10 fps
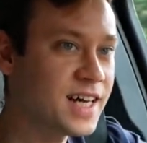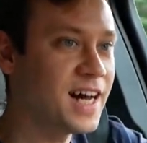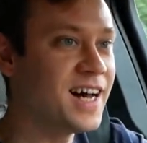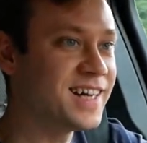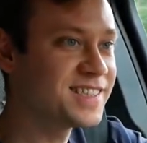
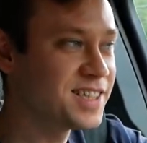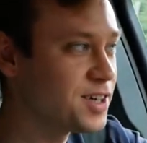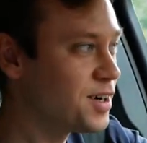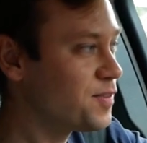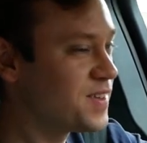Uh,
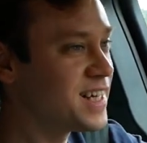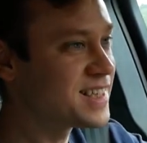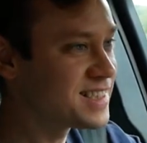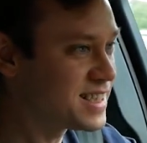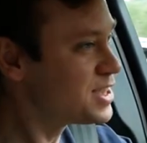so hopefully
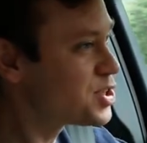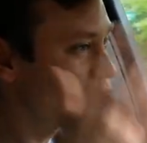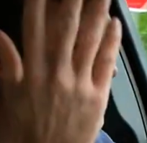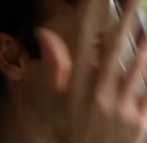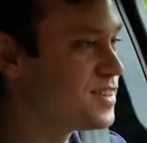that's the
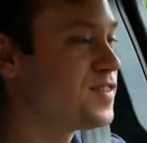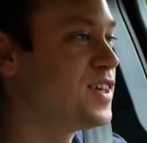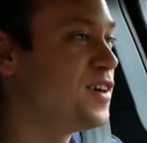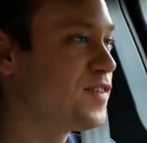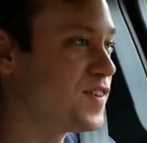constructive,
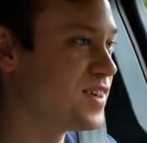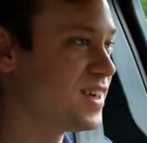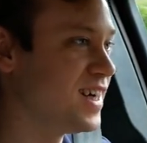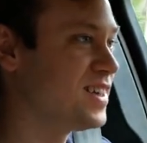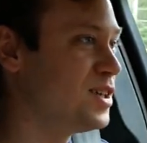you know,
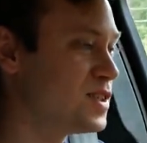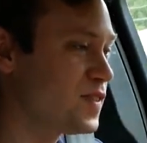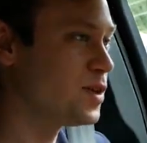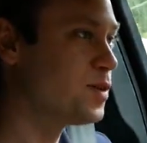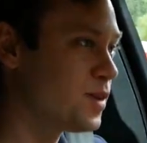for uh, those of
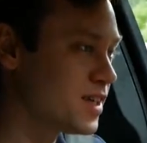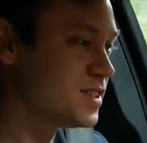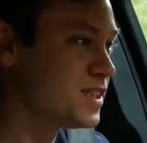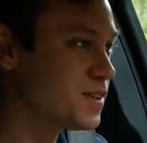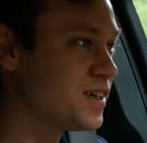you who are
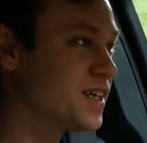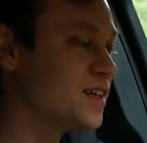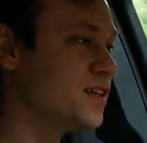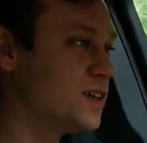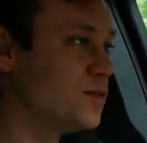considering,
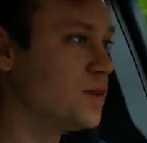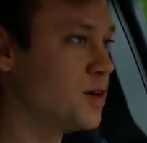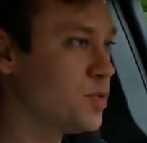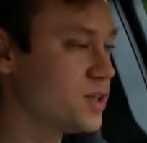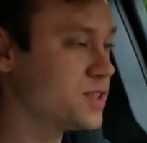you know,
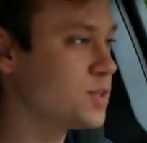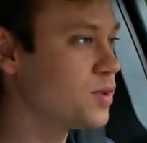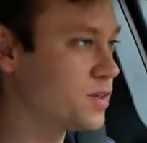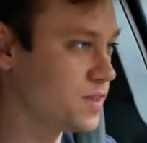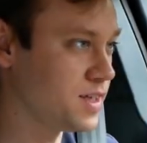uh, purchasing
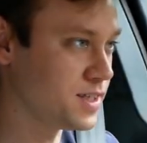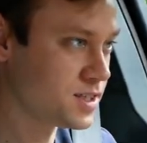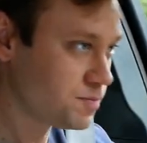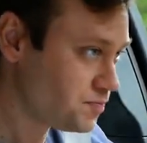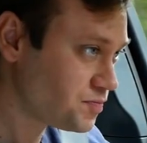one of these.